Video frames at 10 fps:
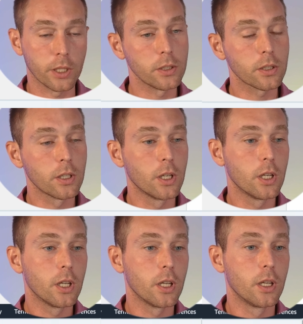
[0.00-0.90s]
it
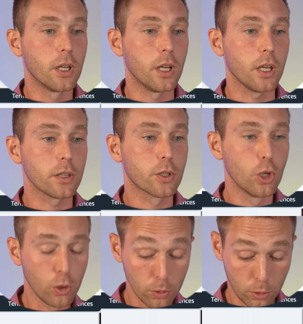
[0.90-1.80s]
and
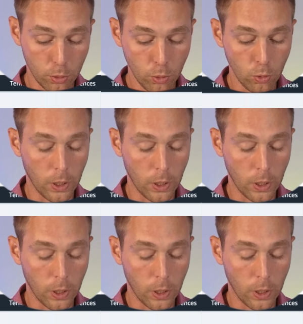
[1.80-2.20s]
go to